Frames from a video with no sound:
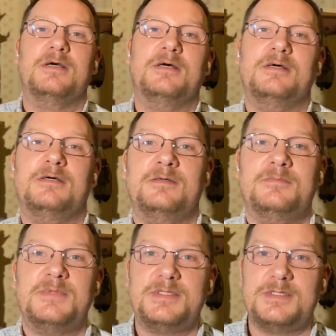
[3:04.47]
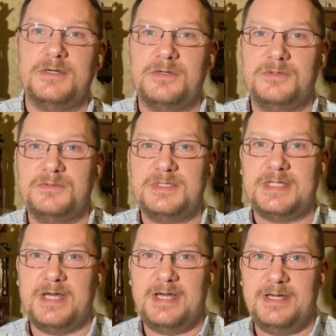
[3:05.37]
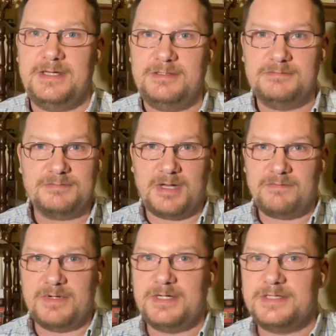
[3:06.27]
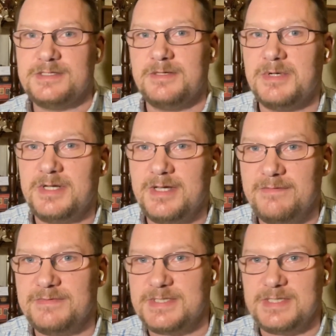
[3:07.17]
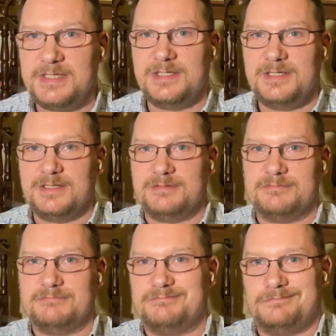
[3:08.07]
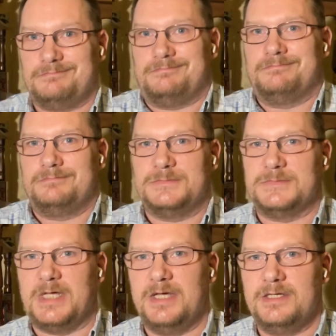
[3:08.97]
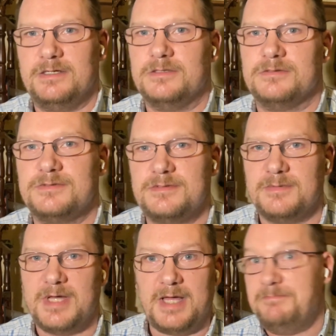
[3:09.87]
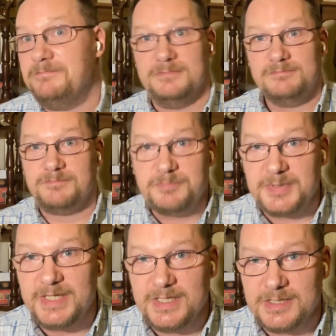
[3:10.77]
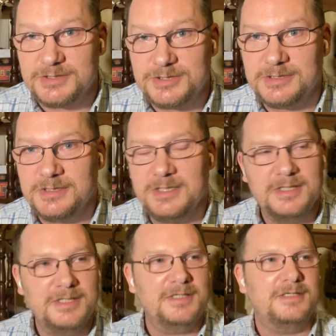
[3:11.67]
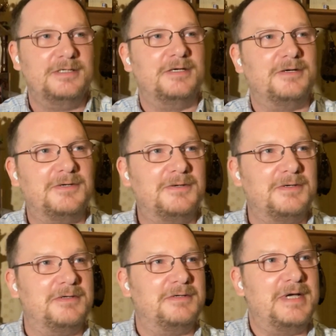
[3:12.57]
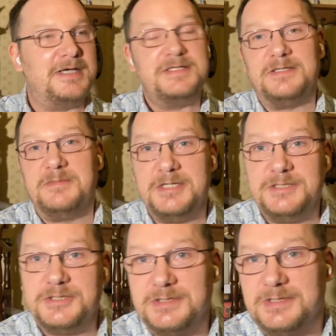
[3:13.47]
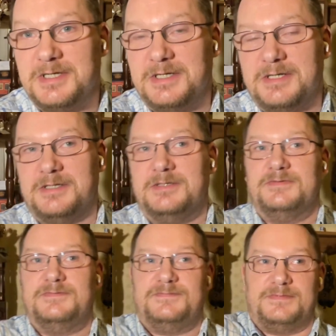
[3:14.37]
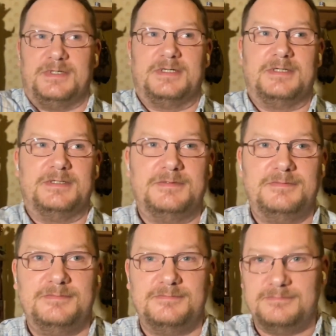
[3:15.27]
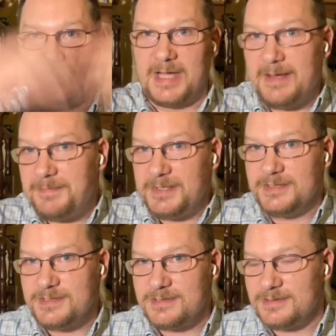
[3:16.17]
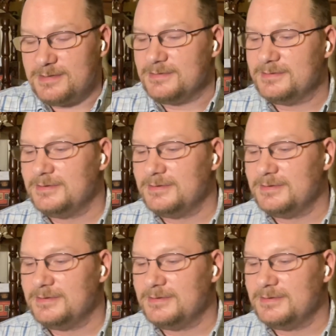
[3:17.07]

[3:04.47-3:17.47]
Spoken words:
So say I run into somebody I haven't seen in 10 years. Hey, bitch! Or exclamation of happiness.